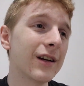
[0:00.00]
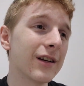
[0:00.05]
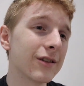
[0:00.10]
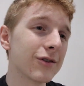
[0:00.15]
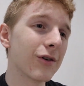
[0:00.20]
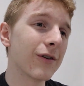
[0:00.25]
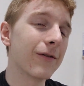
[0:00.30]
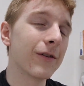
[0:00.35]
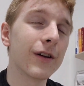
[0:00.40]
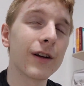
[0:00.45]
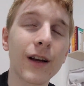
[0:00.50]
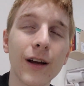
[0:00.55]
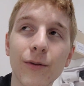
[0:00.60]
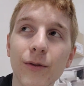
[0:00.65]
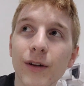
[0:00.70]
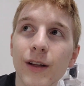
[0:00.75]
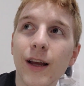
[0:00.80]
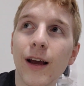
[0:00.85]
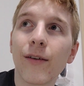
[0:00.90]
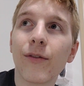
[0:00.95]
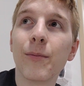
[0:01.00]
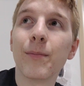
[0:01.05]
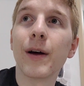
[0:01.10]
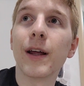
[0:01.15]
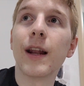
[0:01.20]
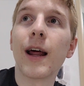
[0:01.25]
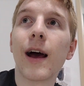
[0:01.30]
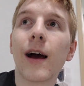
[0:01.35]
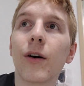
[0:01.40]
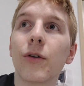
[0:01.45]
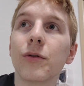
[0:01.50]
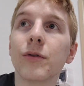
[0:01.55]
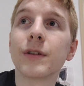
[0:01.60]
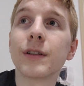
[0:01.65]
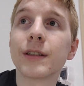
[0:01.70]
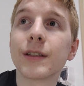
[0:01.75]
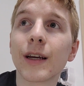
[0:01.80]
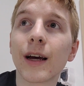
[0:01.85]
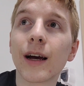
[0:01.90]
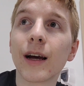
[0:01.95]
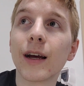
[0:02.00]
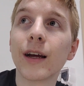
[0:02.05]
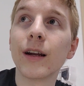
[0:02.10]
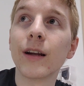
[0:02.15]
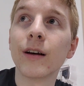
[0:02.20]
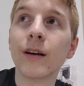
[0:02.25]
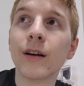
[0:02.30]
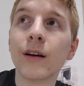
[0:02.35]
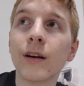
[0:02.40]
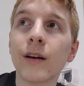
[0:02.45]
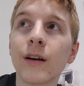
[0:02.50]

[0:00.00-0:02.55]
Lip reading: So I feel like I really haven't been outside